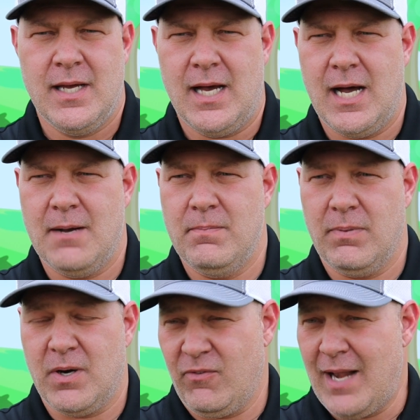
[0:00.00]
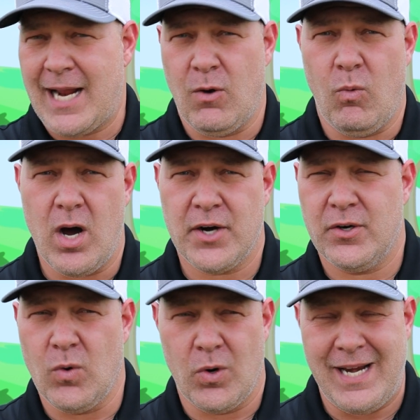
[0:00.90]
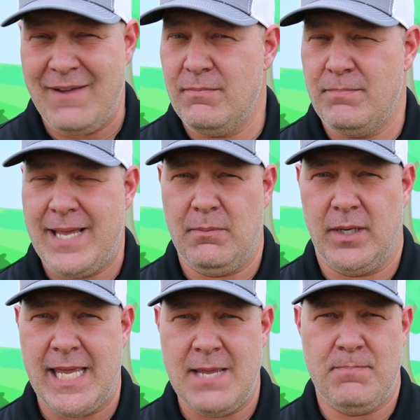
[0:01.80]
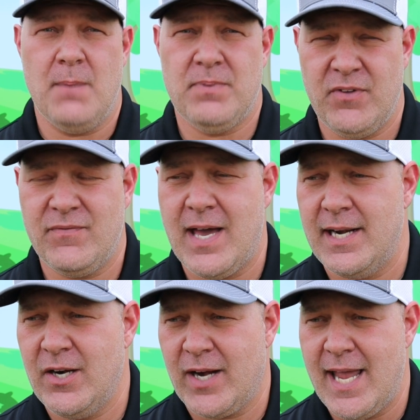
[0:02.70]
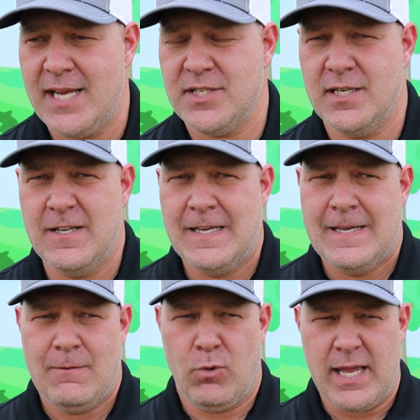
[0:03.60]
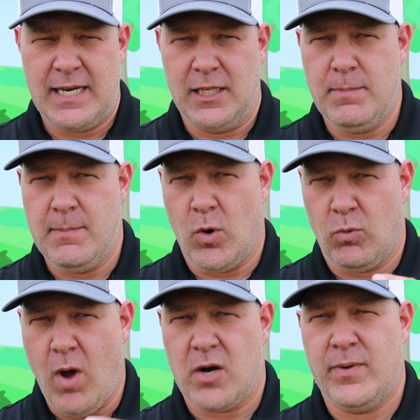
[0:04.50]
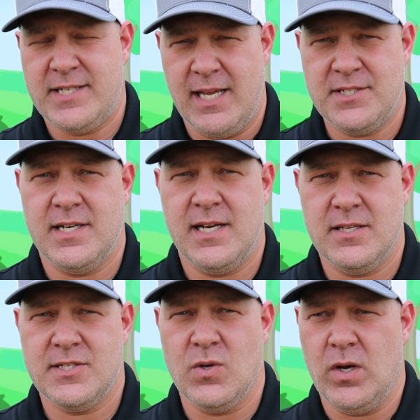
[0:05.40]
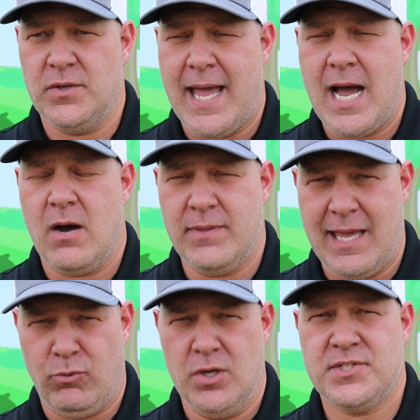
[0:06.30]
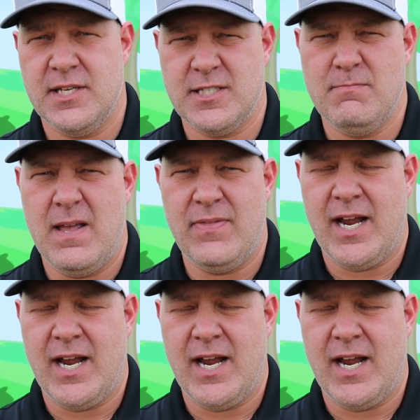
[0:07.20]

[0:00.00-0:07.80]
for lack of water, or to even be able to keep up if you've got an irrigation. We're getting a little bit more water retention into the soil now with that root system in